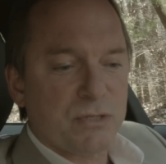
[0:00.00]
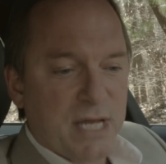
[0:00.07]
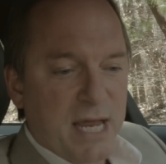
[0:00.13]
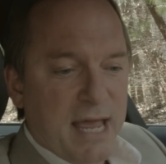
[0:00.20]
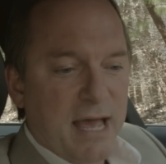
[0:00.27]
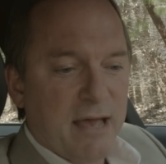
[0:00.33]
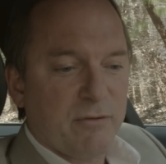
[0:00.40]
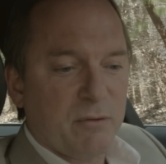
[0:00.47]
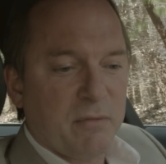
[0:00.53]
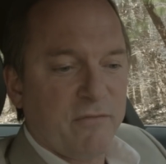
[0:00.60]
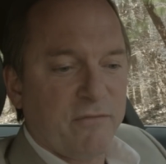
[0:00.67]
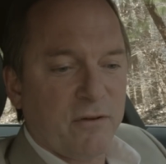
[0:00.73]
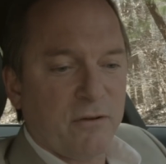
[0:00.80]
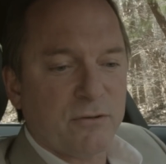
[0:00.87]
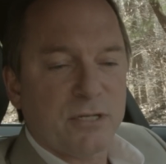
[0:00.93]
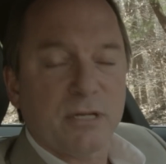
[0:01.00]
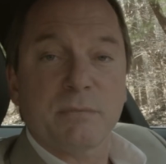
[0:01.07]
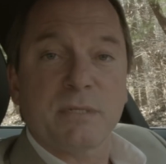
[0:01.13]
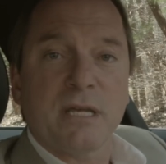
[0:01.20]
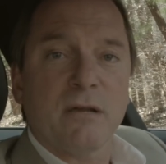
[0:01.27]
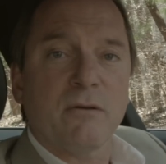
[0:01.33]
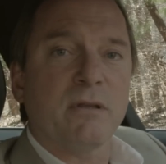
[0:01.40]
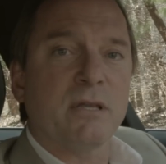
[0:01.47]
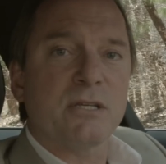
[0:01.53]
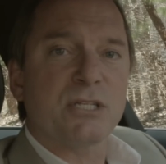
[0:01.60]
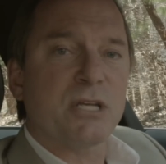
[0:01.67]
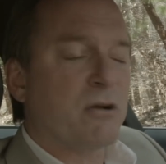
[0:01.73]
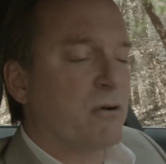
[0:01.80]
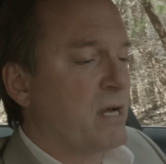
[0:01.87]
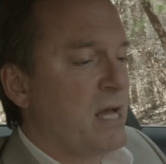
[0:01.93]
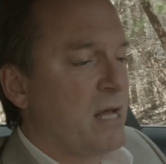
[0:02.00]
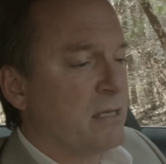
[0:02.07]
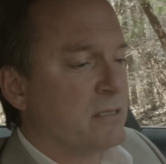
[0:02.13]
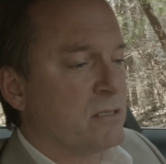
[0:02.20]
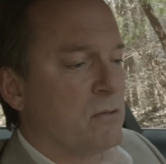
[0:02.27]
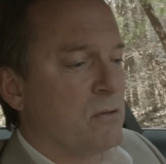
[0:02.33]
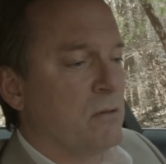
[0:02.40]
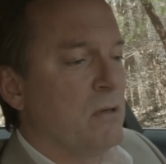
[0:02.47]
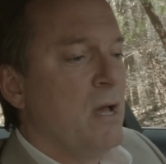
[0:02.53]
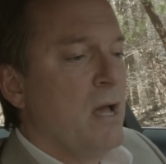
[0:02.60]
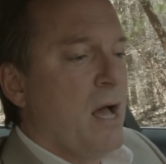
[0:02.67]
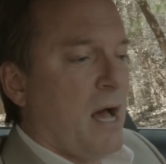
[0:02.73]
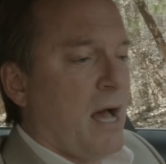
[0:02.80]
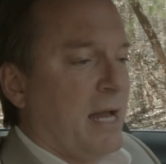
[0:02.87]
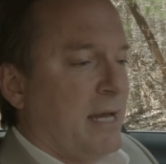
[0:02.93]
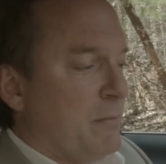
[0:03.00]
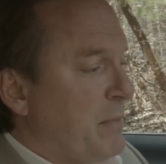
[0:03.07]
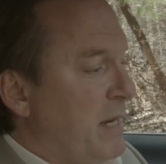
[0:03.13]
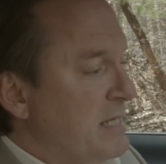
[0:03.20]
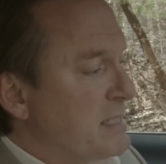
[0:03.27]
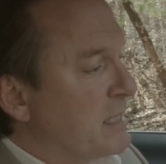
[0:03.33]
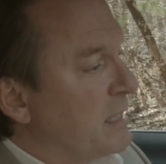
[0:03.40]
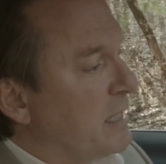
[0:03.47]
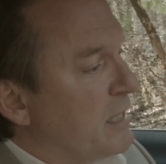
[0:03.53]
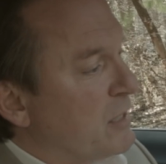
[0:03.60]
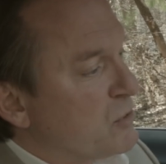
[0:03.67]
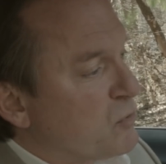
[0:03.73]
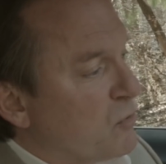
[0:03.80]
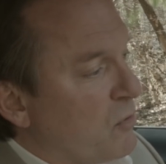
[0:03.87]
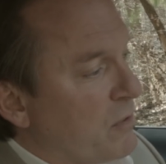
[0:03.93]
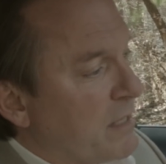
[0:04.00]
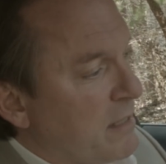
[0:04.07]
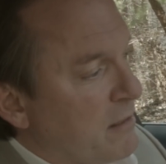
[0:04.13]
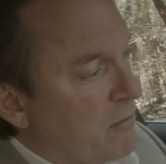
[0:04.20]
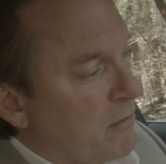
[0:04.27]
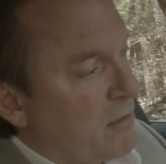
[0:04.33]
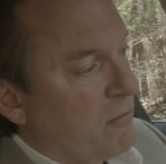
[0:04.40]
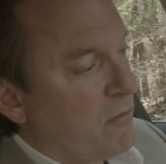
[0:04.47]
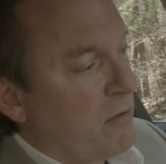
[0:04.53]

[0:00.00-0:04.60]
I have at my fingertips here in the center console, I can basically control here either